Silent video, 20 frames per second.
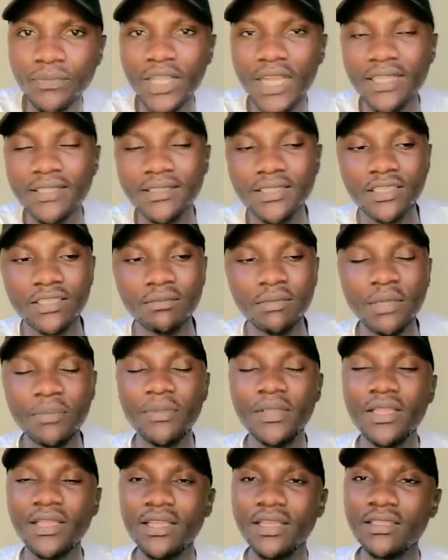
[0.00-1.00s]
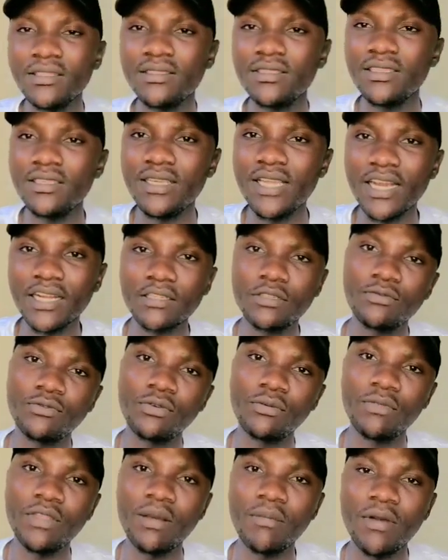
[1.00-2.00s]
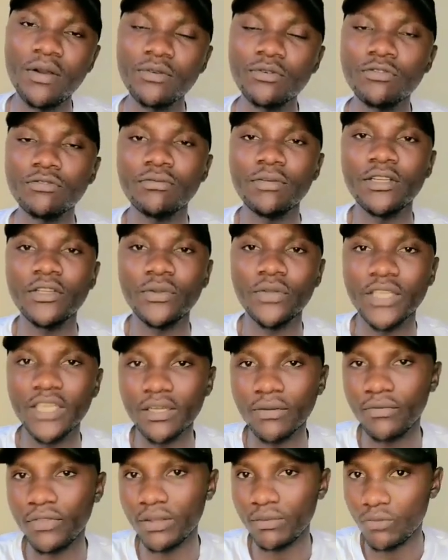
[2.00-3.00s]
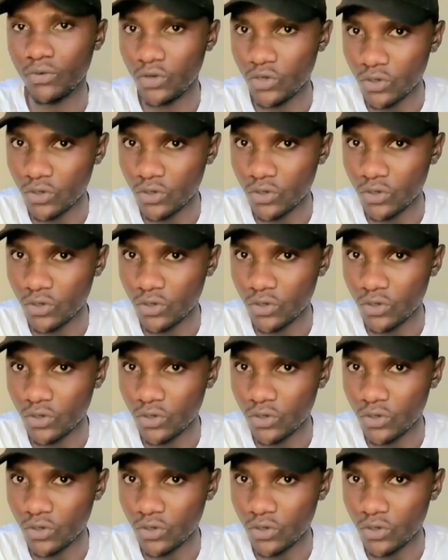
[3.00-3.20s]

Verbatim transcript: as in maybe they deduct from the amount of money you gave them.